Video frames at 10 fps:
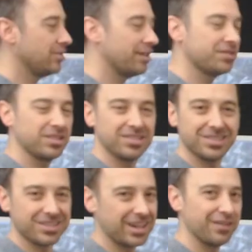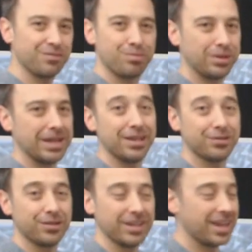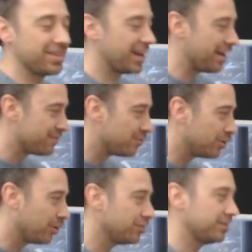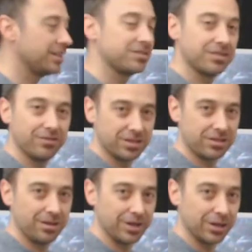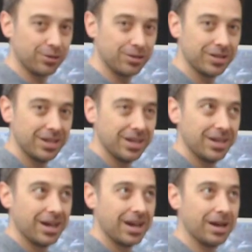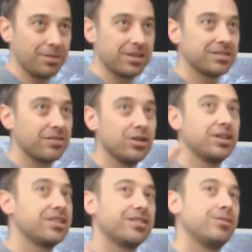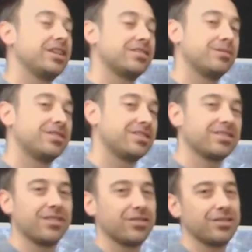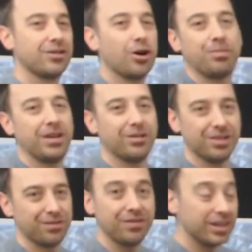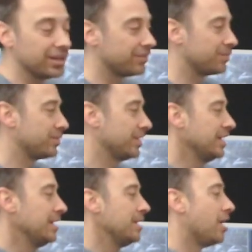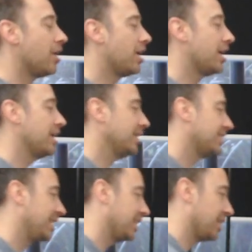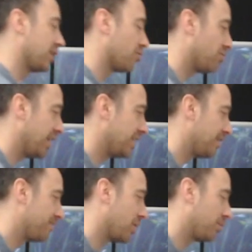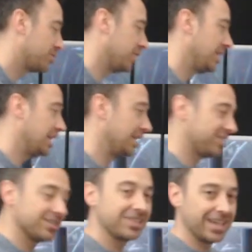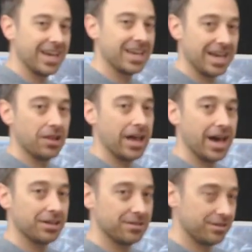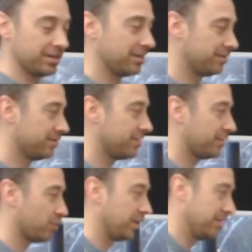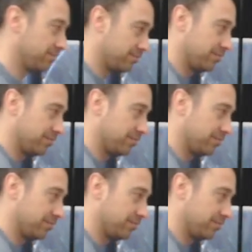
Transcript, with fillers: you'll have students just kind of play through it. They, they have no sense of the timing at all uh, because they've heard it so many times, they're just kind of copying the feel of it. But I think a great option here is just to count out loud the, the three,